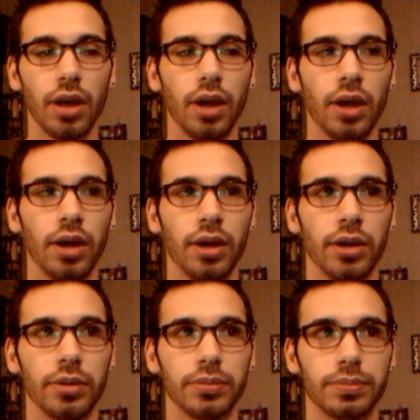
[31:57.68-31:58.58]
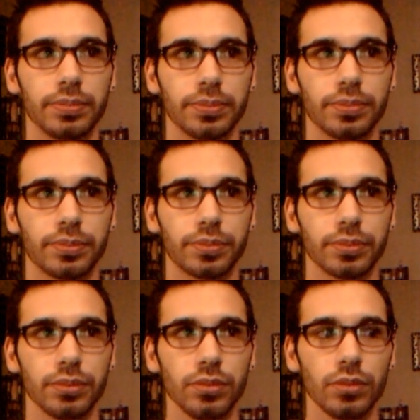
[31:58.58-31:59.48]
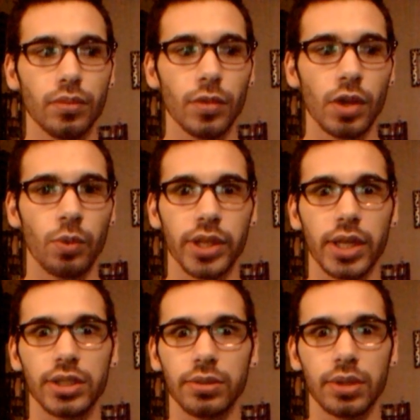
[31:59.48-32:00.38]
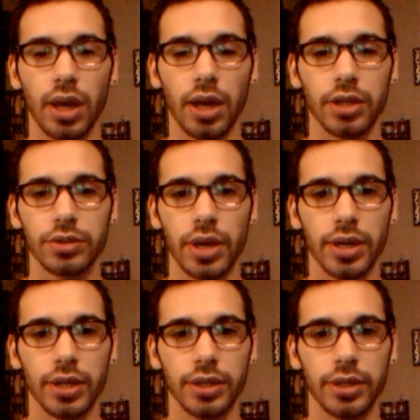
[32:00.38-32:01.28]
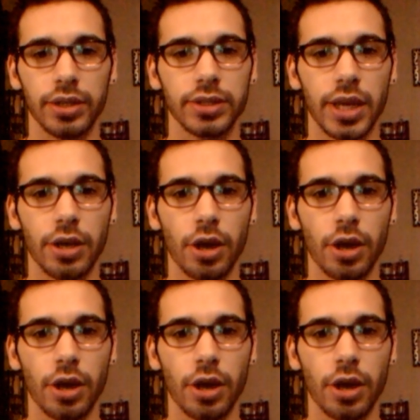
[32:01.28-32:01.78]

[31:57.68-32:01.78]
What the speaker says: where they do not try to take